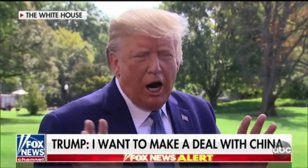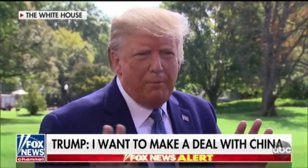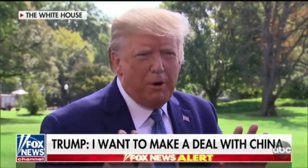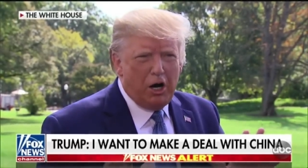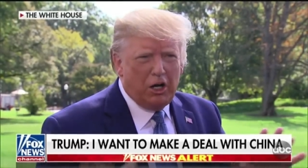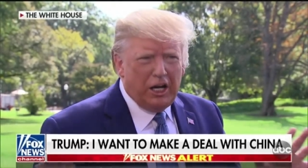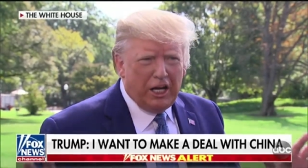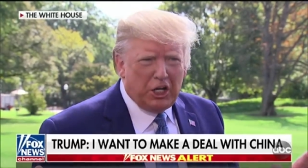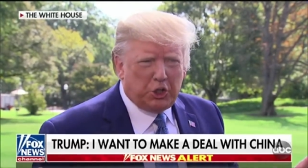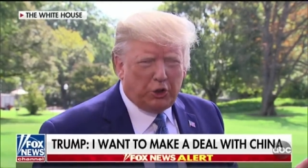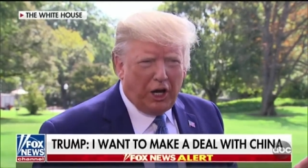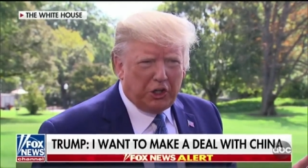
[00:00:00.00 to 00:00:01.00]
I'm only
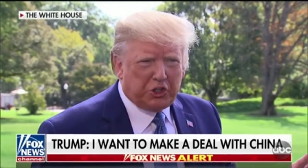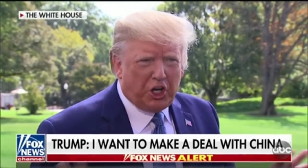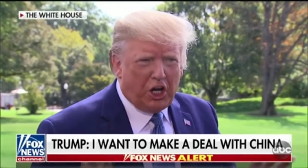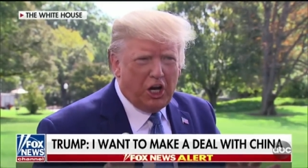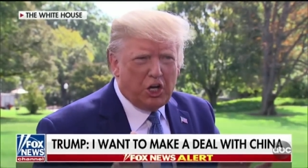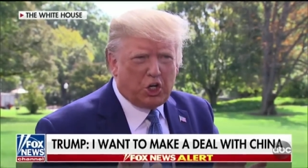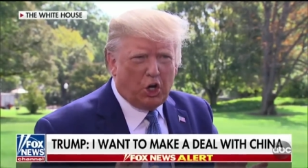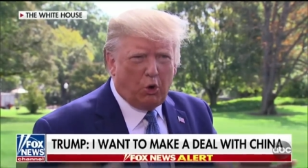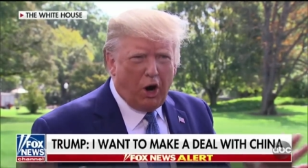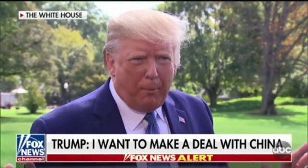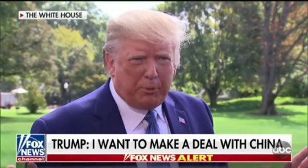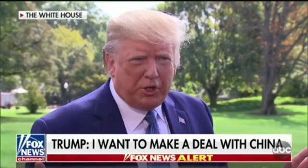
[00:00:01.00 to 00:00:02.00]
interested in
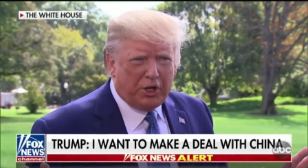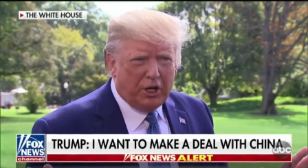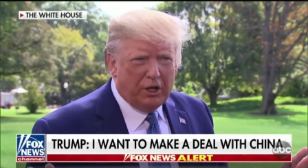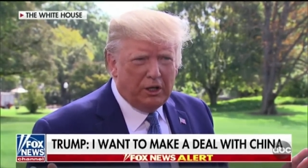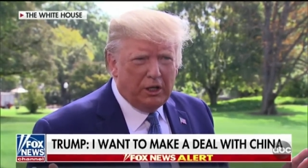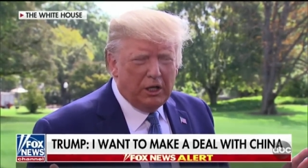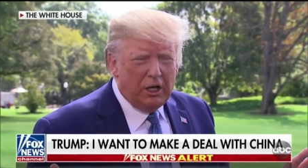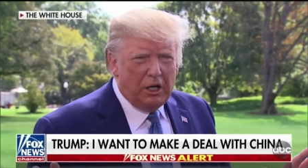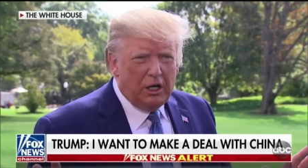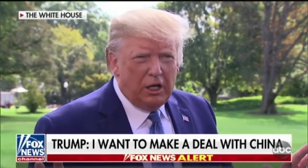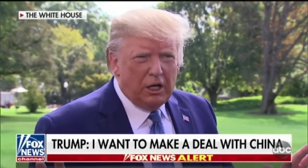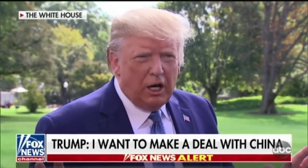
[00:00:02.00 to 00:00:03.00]
corruption.
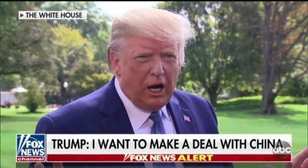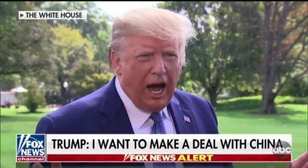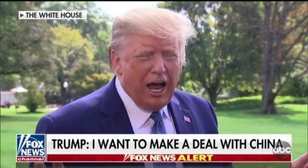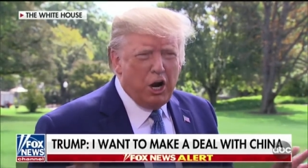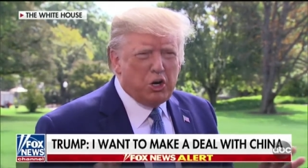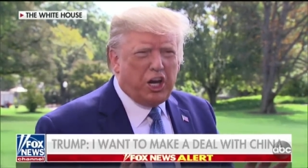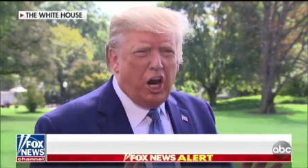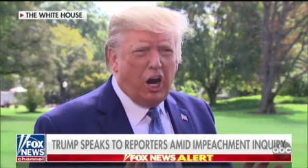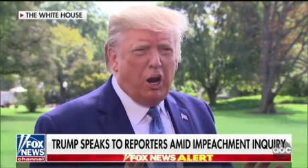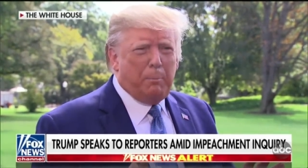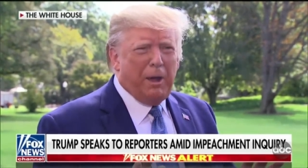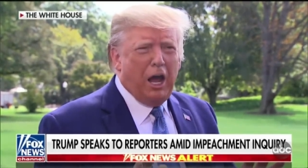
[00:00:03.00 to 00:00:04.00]
I don't
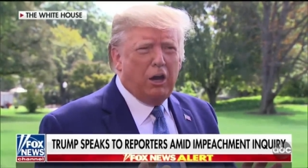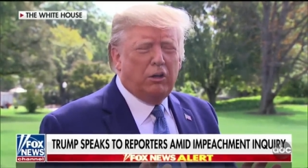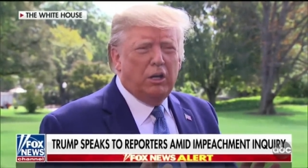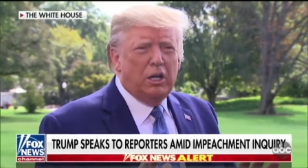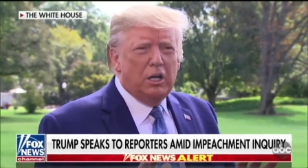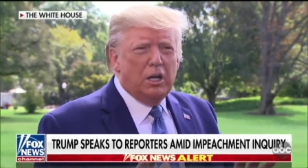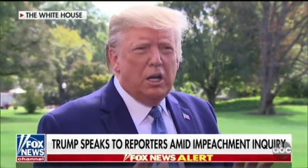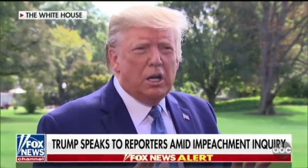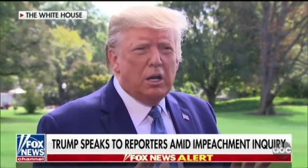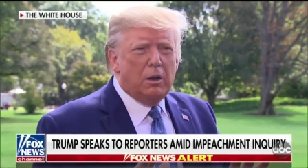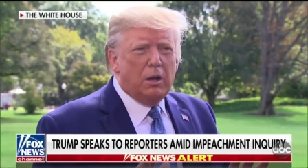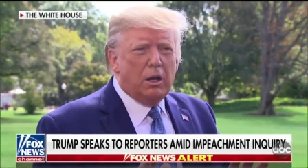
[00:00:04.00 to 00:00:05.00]
care about
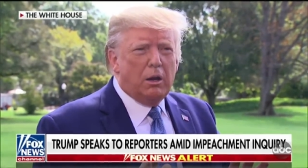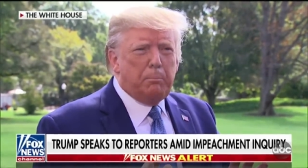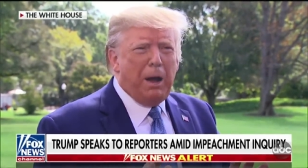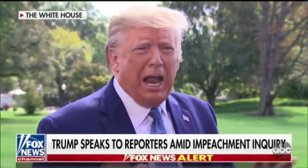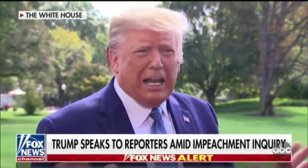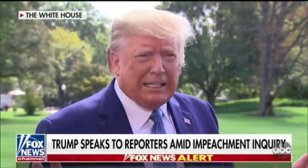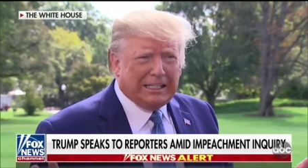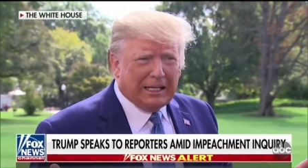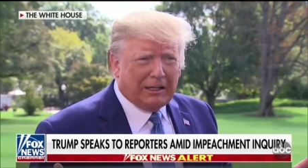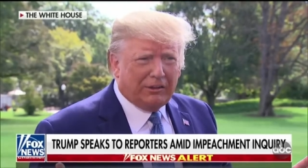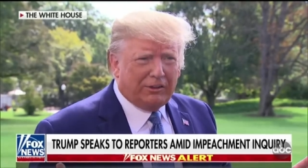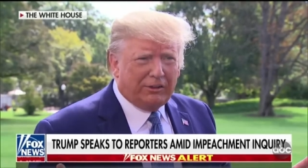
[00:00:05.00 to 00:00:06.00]

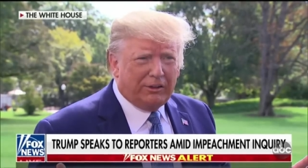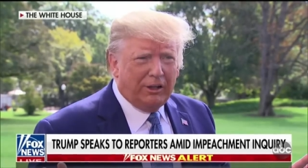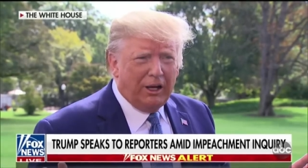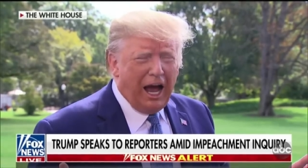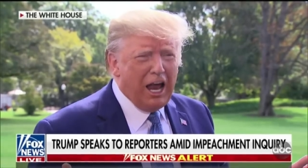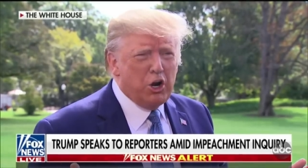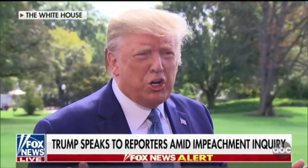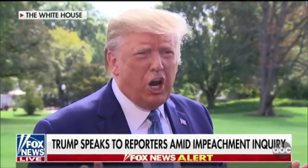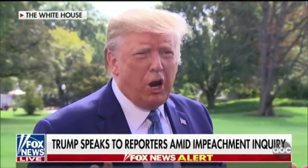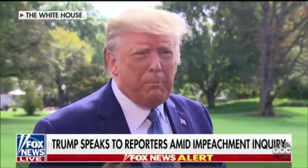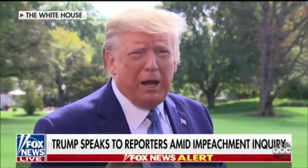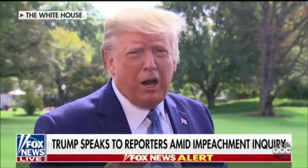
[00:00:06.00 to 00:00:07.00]
politics. I don't
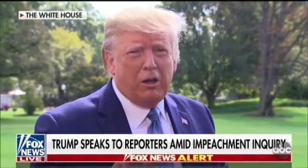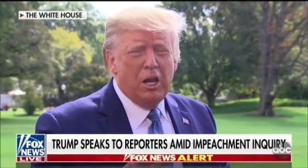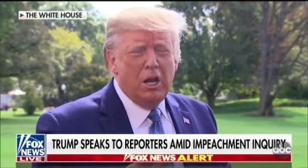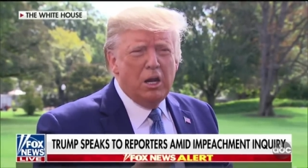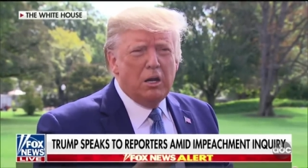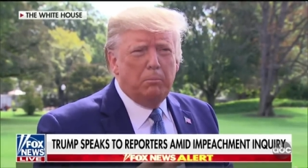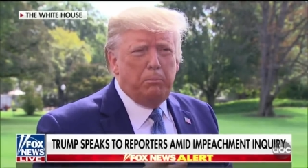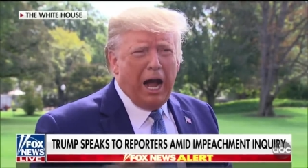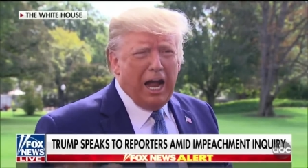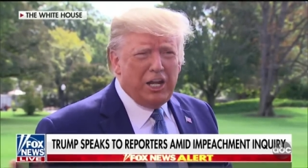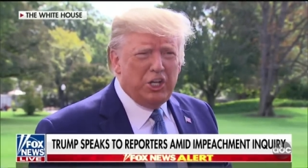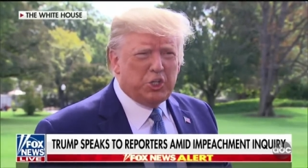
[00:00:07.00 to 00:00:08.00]
care about
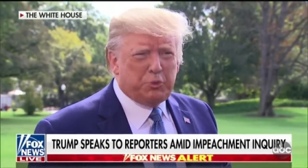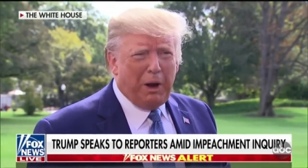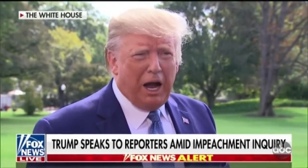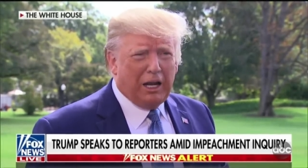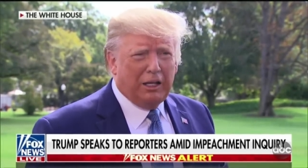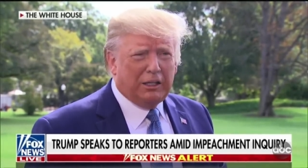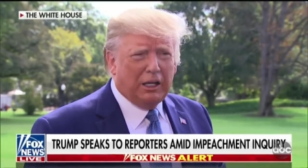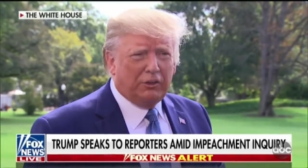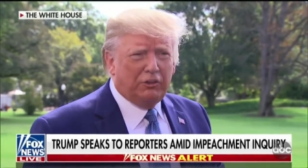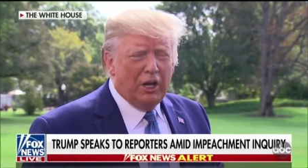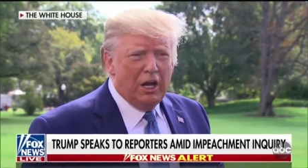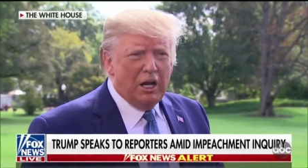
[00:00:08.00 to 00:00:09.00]
Biden's
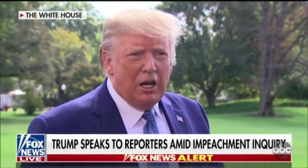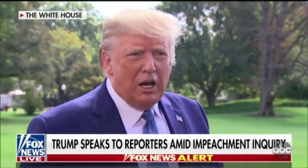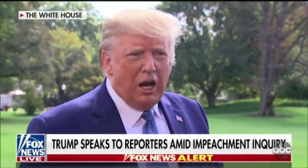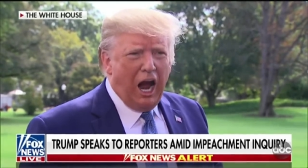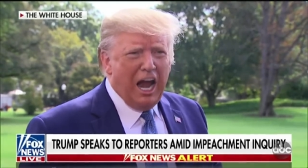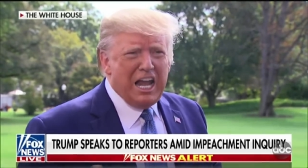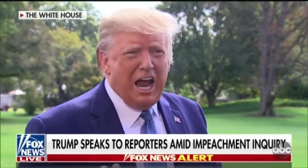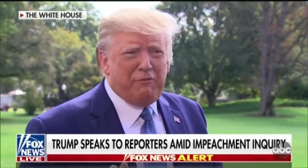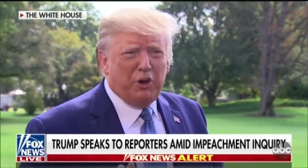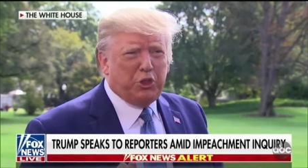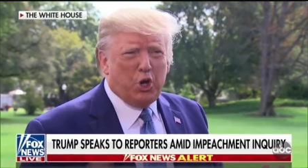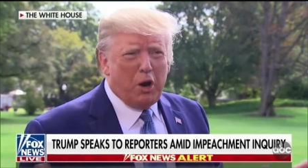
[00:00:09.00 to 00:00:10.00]
politics. I
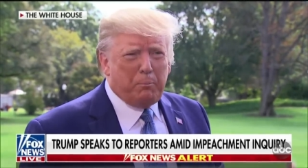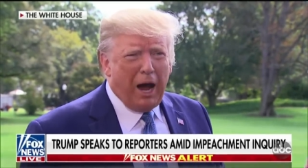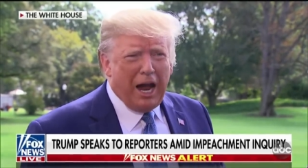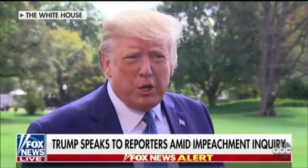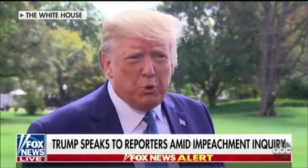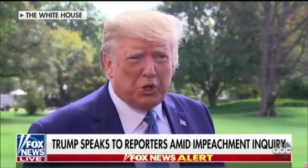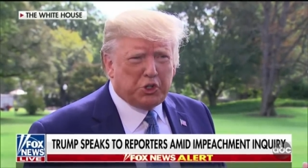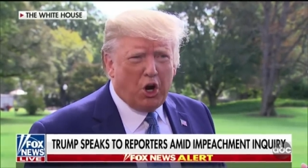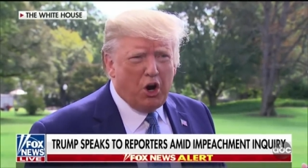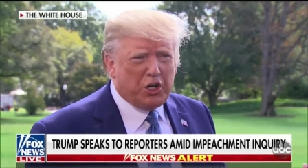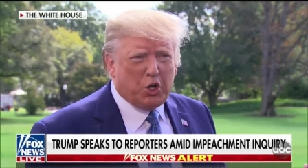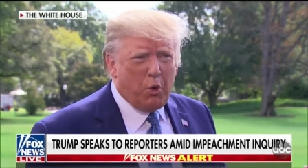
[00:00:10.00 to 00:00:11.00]
never thought Biden was
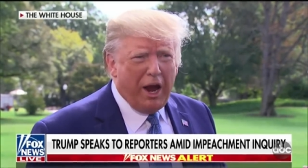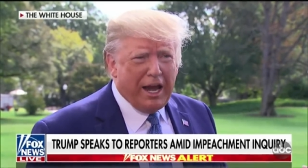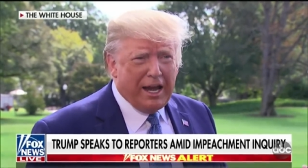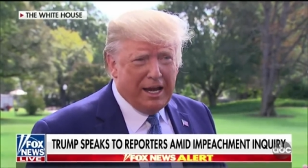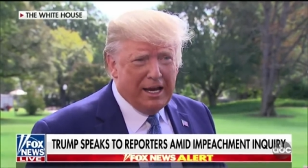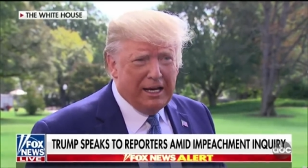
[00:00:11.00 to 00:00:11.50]
going to win.